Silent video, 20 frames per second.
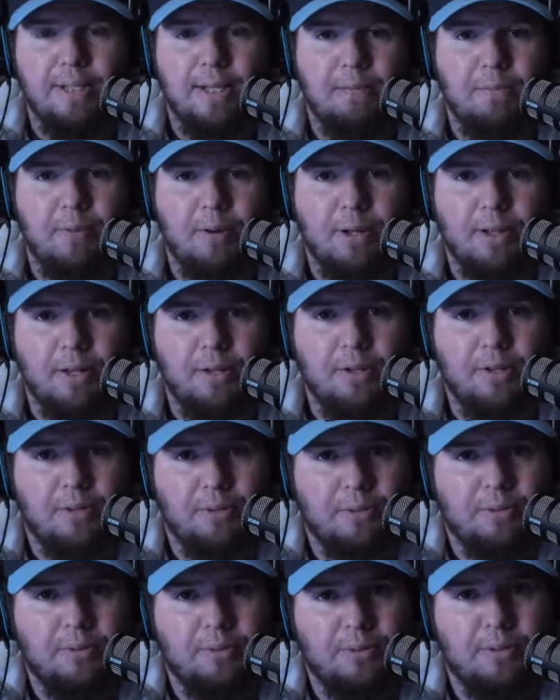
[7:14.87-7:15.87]
separate the
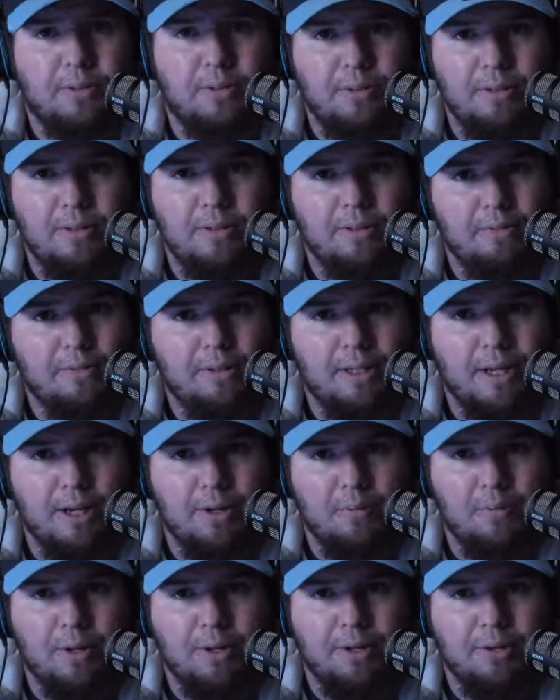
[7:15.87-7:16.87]
two, you got
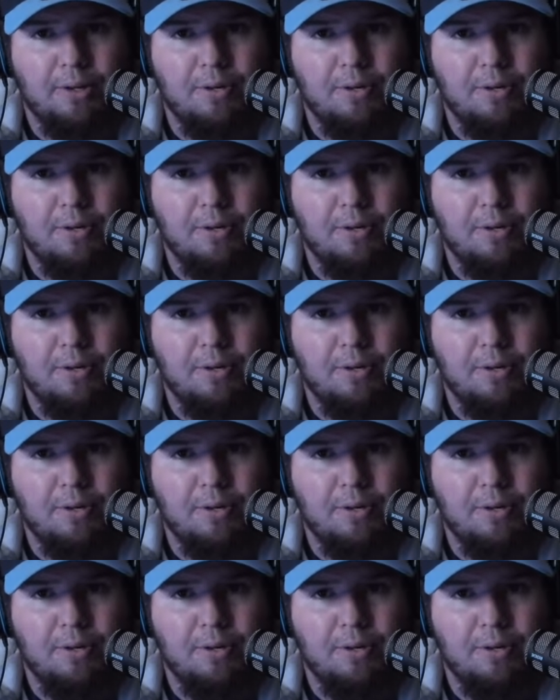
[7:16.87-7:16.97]
to wonder